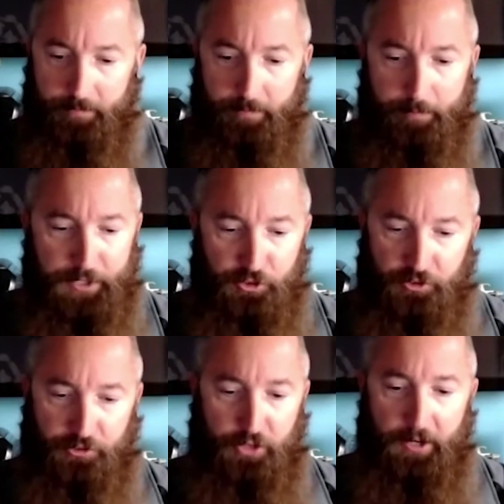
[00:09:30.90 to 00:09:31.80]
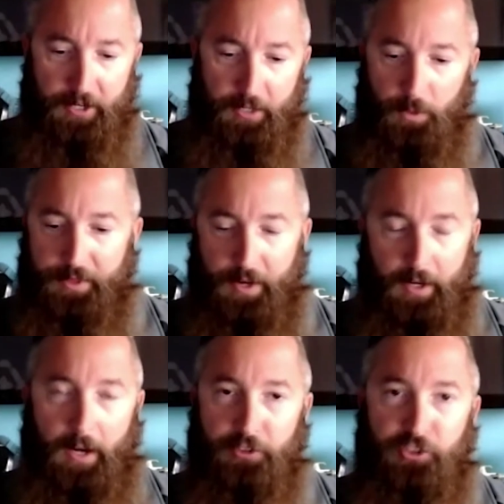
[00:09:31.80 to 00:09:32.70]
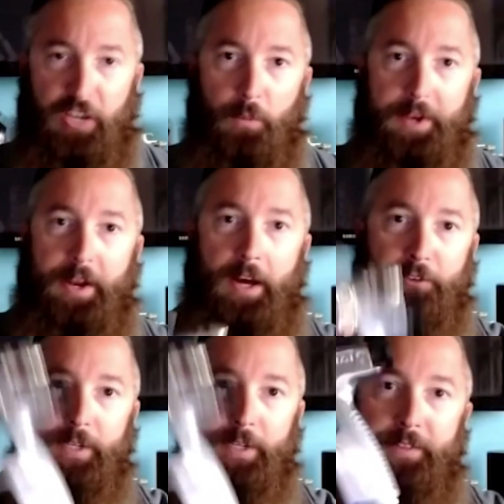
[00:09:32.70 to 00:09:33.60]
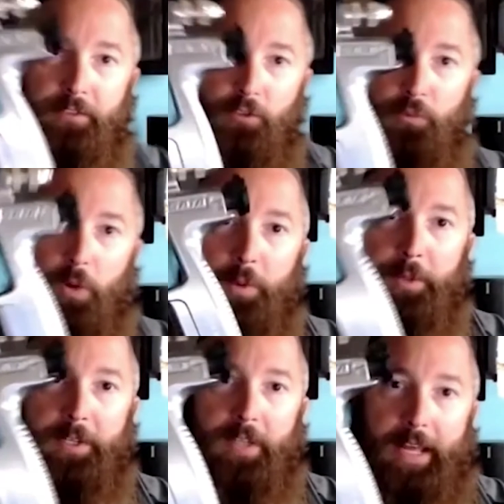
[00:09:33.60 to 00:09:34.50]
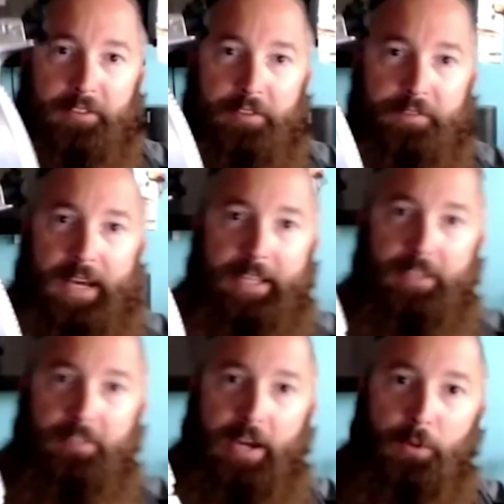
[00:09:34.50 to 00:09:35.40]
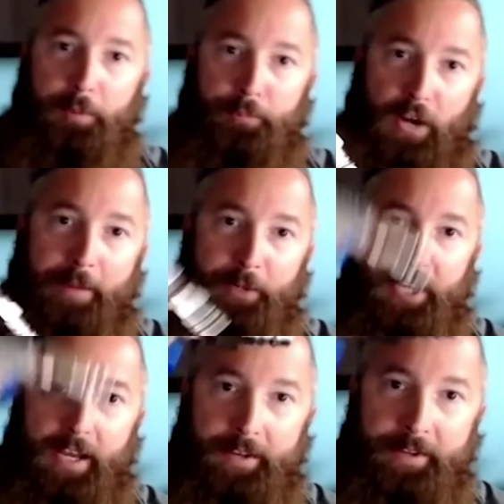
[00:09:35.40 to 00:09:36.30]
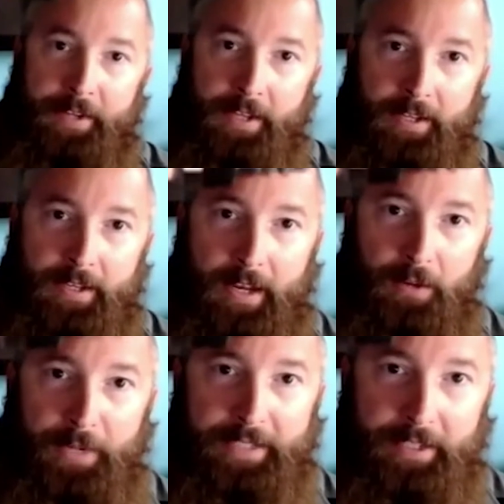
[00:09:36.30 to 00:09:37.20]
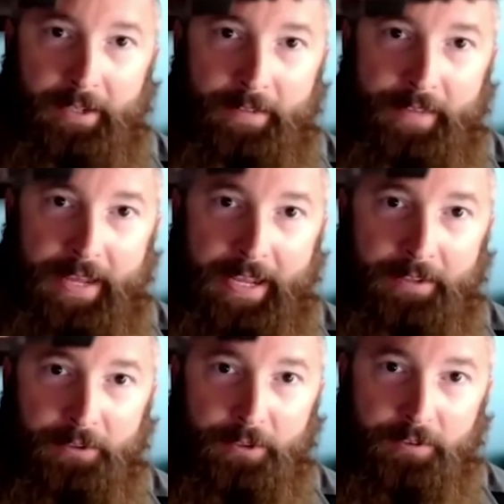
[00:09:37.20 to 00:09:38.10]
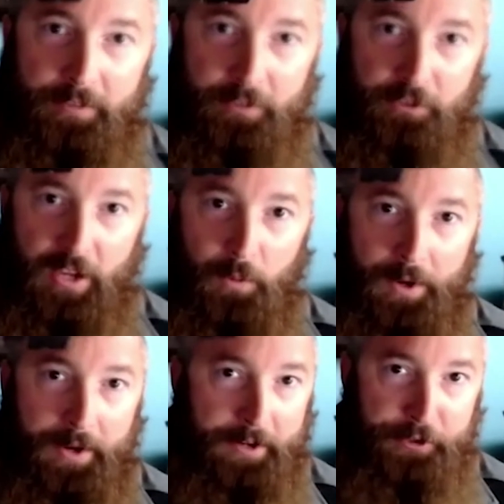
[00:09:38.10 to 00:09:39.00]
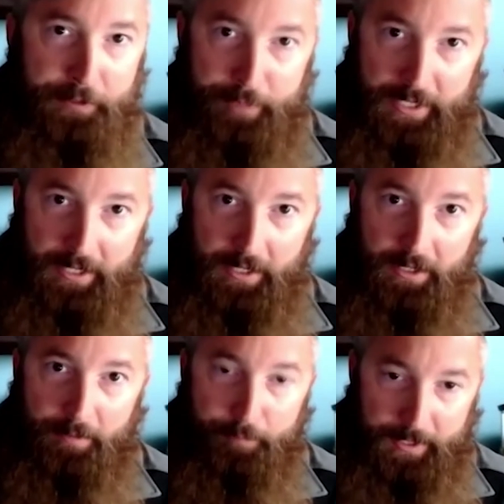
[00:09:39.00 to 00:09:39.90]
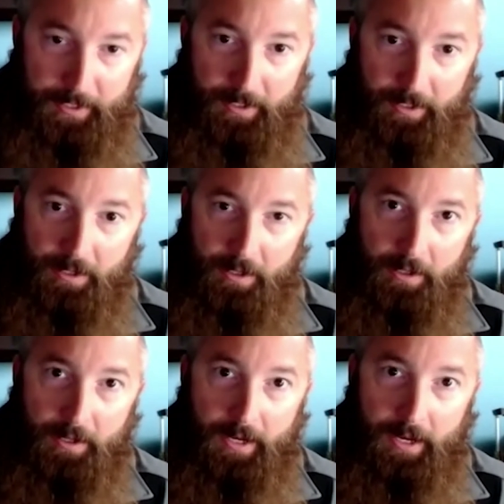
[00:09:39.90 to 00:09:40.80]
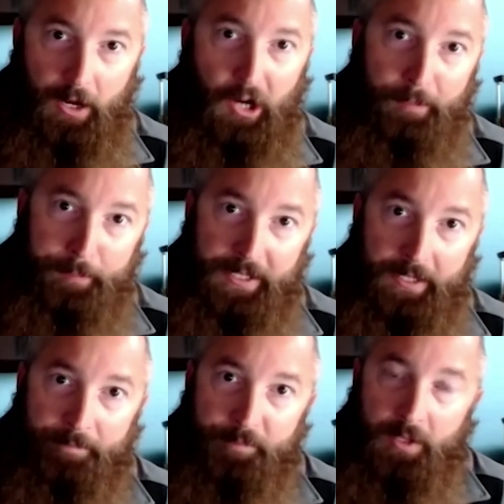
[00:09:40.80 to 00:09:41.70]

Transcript: But just starting with our Jet 100, this is what we would classify as our primer gun. Right there on the handle, it says a Jet 100 BP RP.